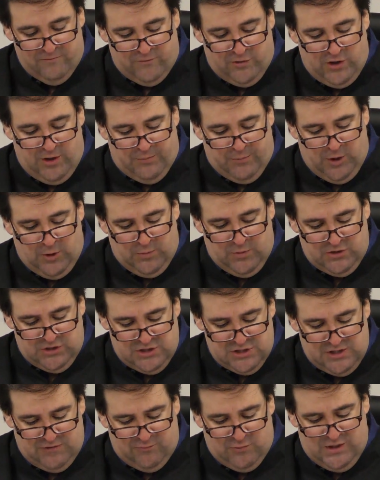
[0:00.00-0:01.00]
for the
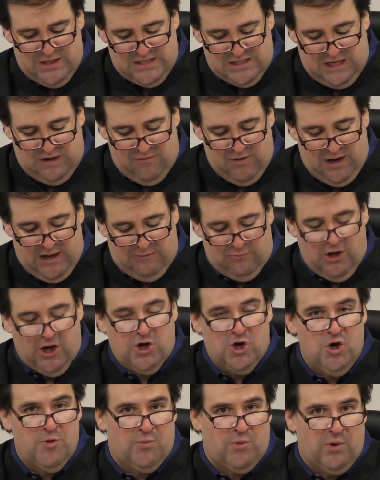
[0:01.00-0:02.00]
purposes of receiving and
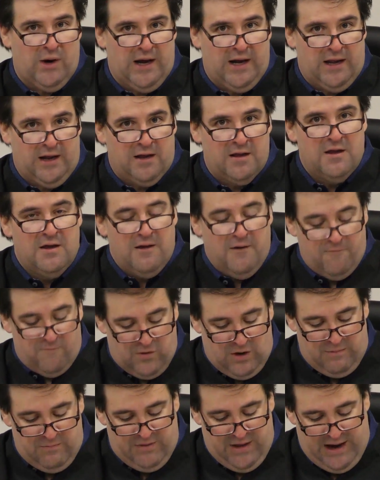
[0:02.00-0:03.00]
recuperating
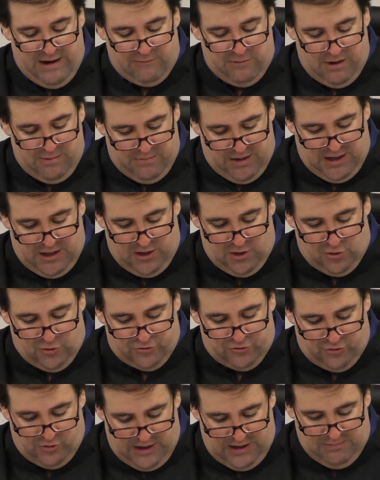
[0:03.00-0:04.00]
from that
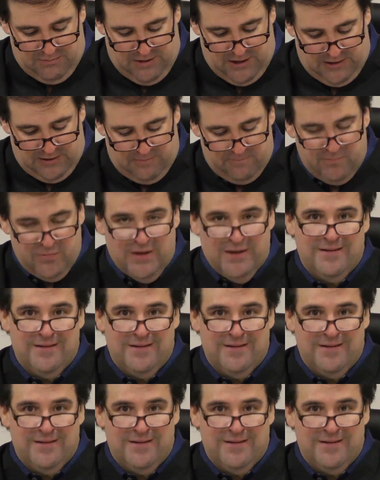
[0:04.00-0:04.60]
remedial treatment.